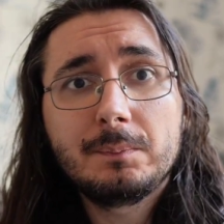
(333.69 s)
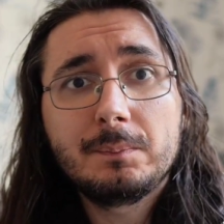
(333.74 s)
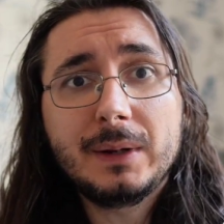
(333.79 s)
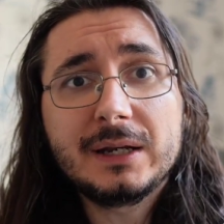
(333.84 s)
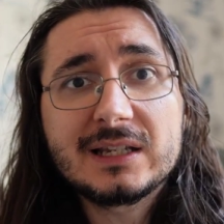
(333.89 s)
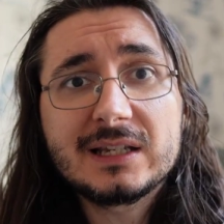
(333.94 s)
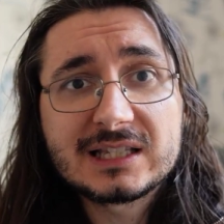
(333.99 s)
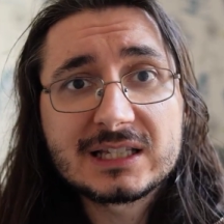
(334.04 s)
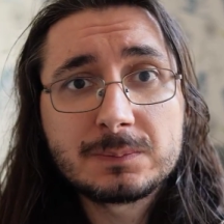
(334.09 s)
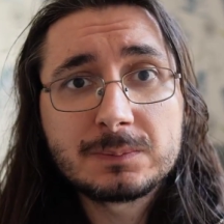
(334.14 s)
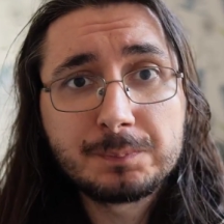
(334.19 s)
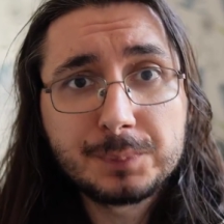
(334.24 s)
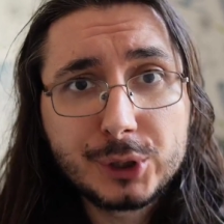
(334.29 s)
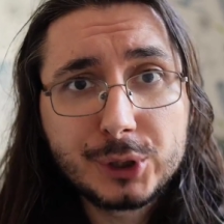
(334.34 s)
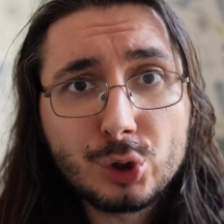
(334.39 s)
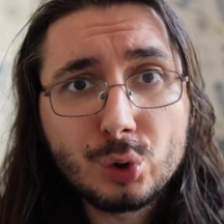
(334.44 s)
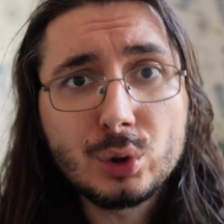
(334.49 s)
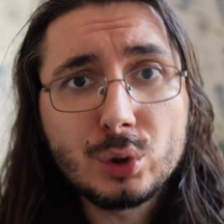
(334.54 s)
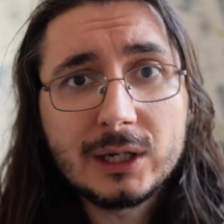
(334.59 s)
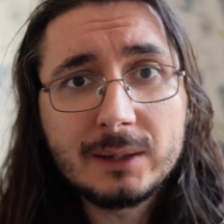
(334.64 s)
but is
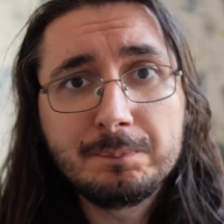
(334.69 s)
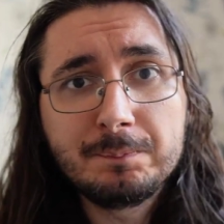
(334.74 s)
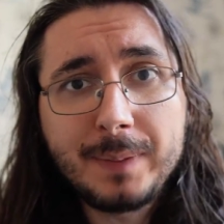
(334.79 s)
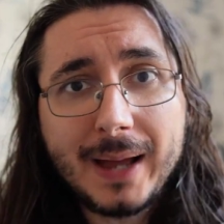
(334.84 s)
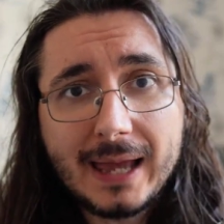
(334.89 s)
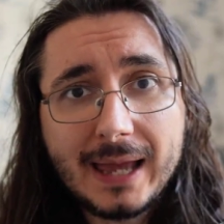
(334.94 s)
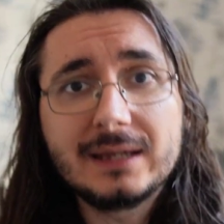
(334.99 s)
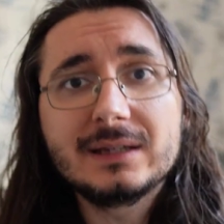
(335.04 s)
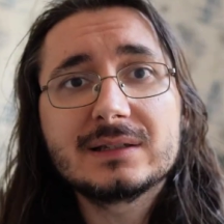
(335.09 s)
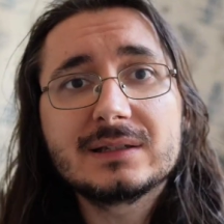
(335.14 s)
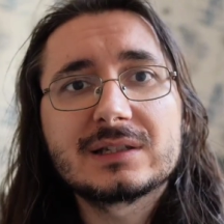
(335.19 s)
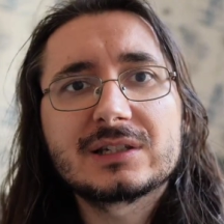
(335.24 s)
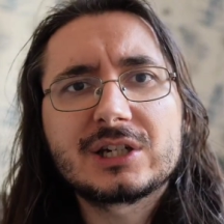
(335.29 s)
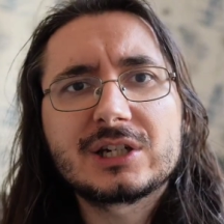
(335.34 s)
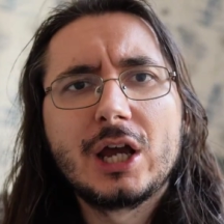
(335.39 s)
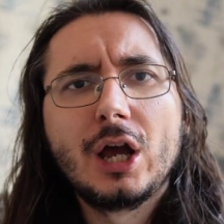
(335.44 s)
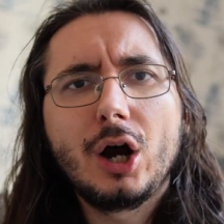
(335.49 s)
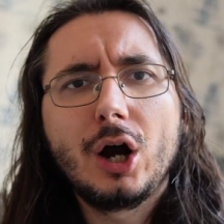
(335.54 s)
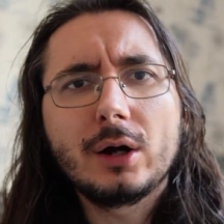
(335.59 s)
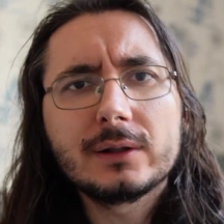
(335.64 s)
purely
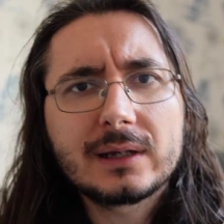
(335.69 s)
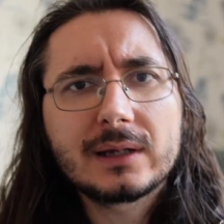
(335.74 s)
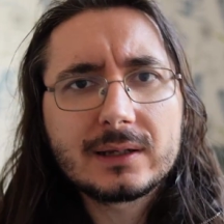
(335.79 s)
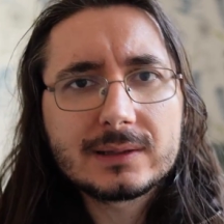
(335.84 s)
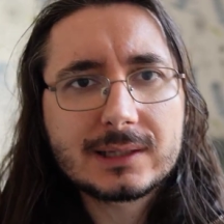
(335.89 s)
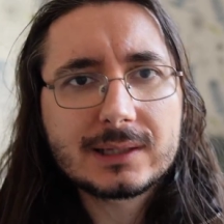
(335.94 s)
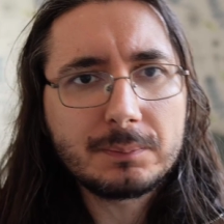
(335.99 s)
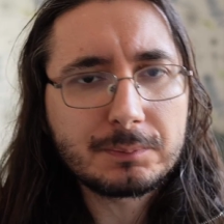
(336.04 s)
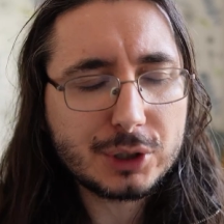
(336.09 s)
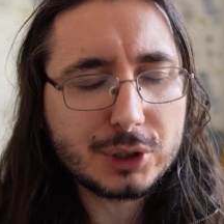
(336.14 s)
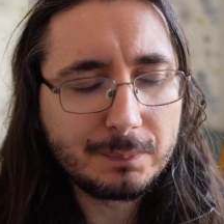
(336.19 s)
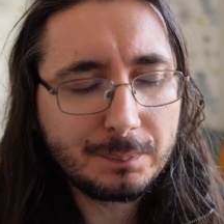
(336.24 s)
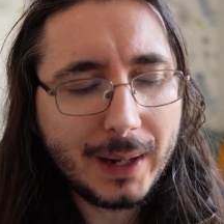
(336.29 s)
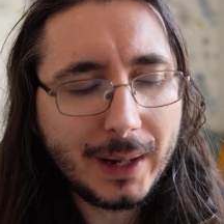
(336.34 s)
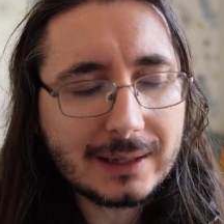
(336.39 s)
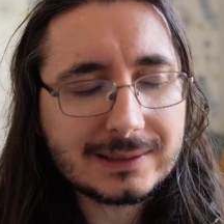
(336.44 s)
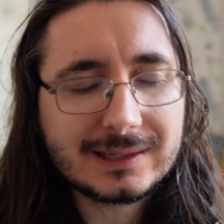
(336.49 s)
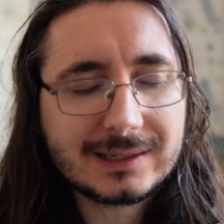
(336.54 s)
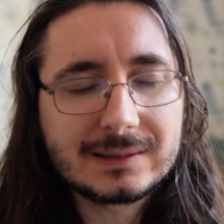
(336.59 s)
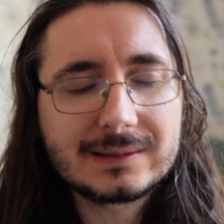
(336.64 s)
based on the consumption
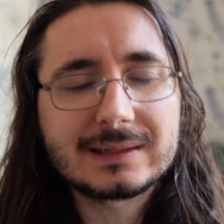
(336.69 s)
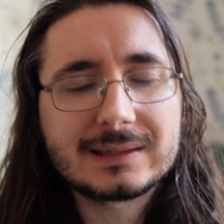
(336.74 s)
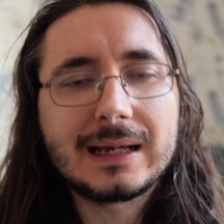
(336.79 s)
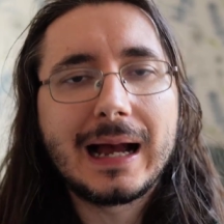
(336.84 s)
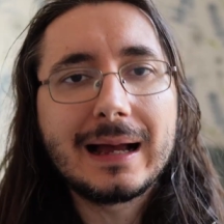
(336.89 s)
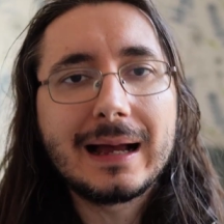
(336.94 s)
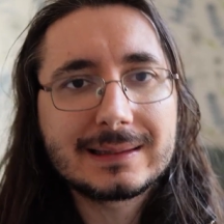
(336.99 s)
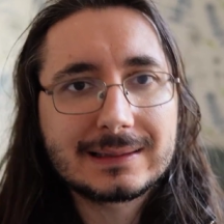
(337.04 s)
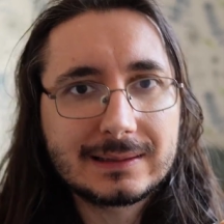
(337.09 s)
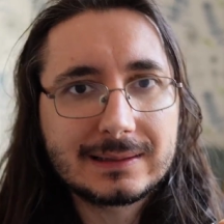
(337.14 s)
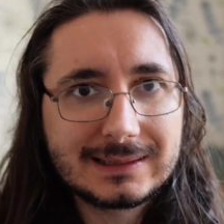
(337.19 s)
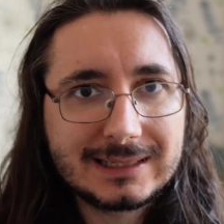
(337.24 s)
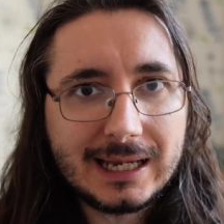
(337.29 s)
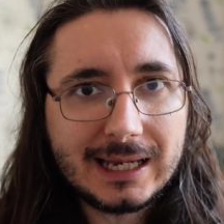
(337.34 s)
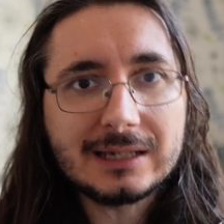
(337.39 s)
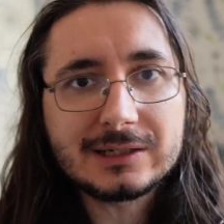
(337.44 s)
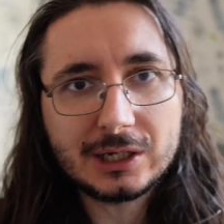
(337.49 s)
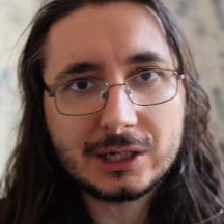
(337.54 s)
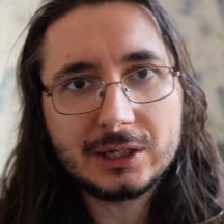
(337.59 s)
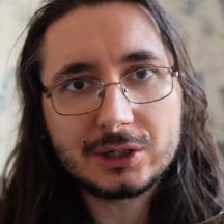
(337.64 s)
patterns
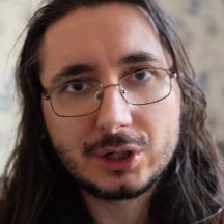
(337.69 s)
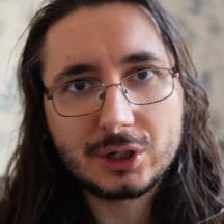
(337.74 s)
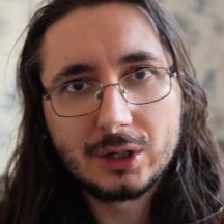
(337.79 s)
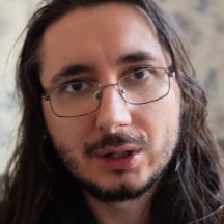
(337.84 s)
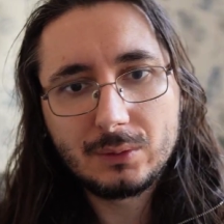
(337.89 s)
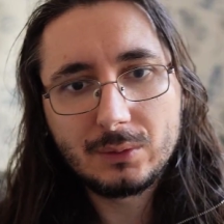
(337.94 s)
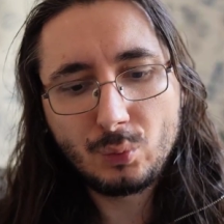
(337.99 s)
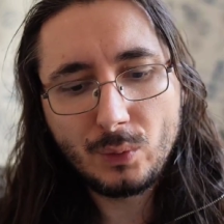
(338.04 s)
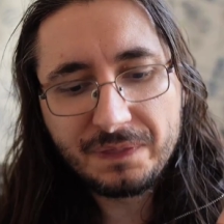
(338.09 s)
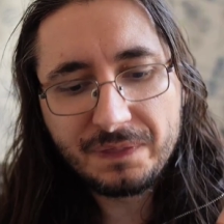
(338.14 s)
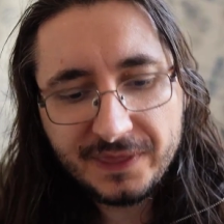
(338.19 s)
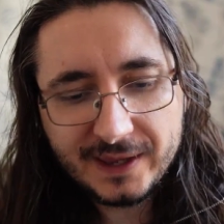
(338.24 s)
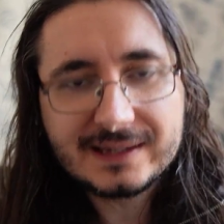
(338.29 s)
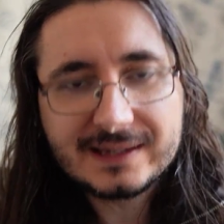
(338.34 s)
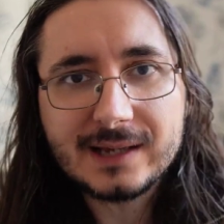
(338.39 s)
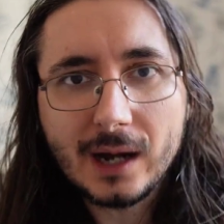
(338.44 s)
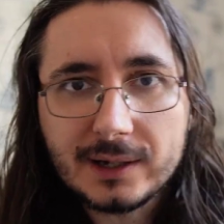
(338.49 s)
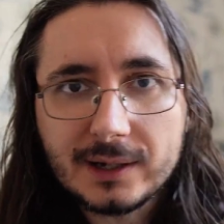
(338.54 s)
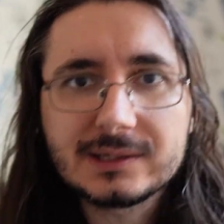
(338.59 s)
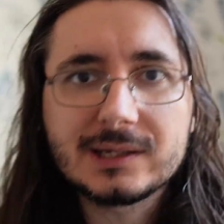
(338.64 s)
associated with
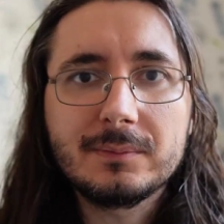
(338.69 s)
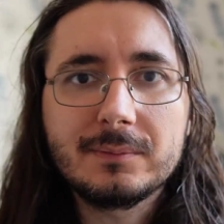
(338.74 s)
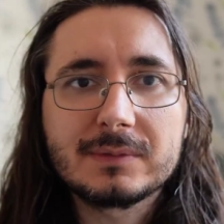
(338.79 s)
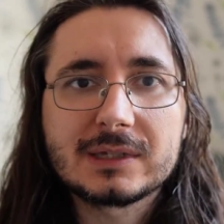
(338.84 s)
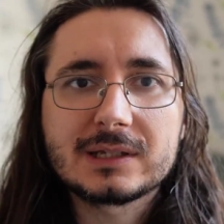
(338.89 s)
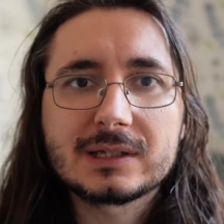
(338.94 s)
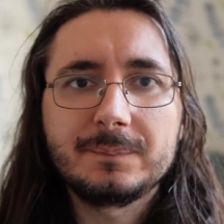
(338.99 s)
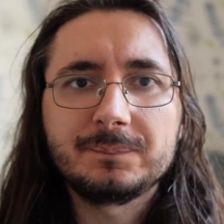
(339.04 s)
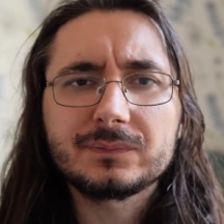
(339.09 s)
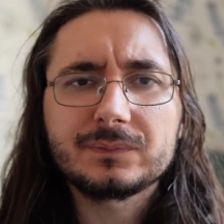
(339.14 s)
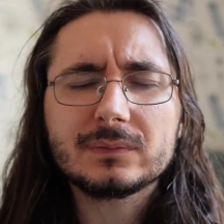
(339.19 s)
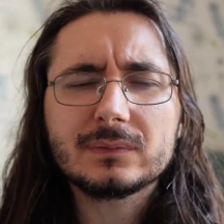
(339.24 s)
these items.